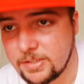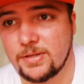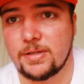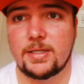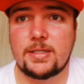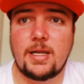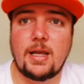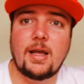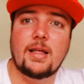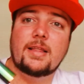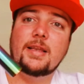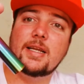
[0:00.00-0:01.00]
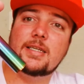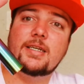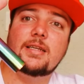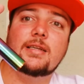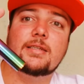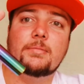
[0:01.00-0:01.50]
to this. The next
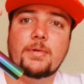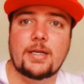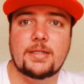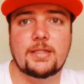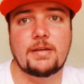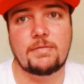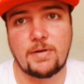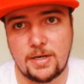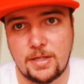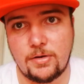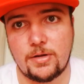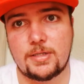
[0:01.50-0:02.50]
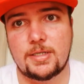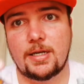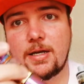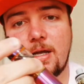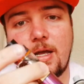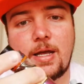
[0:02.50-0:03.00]
gen is amazing. They finally got the
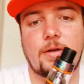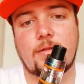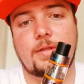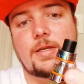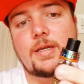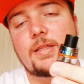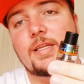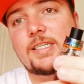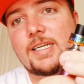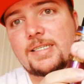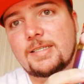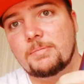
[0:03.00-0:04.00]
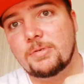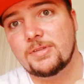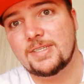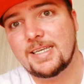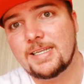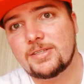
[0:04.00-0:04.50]
adjuster built
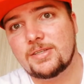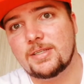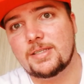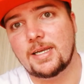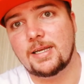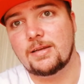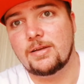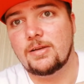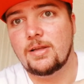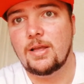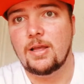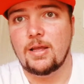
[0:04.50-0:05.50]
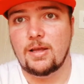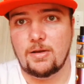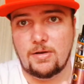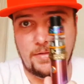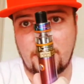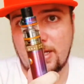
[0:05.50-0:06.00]
into the tank
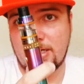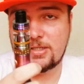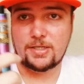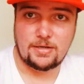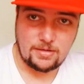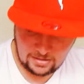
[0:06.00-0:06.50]
on the next gen,